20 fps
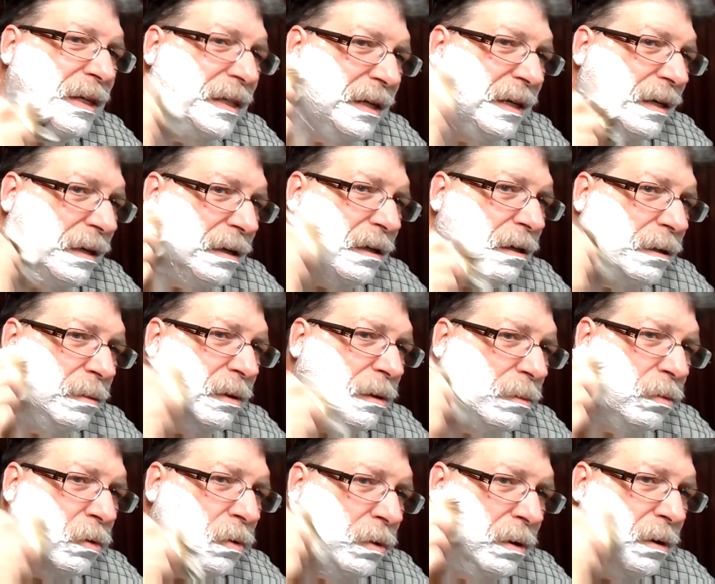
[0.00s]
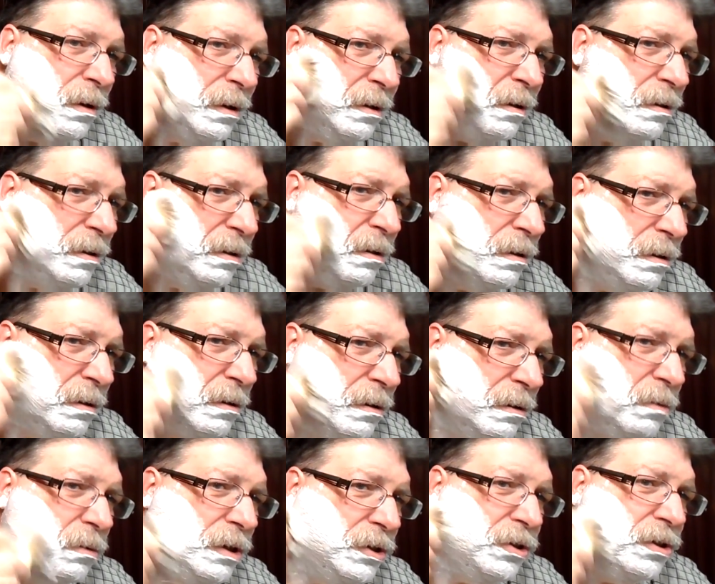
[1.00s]
it may take a little bit more,
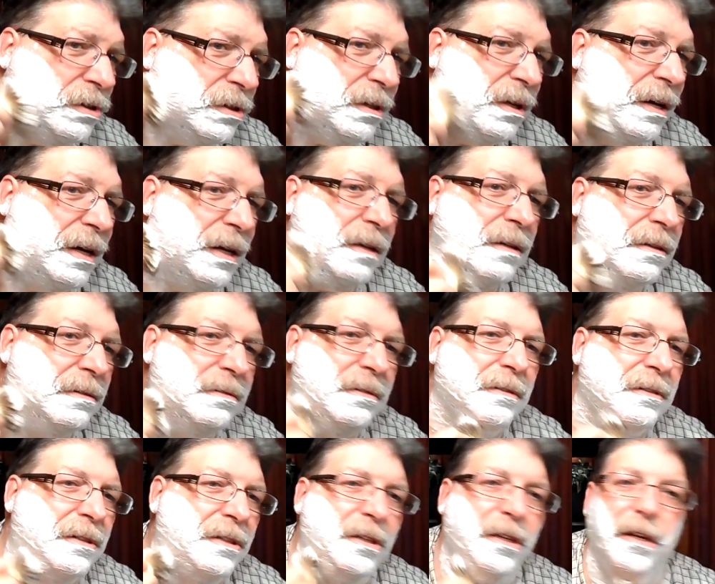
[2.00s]
which is not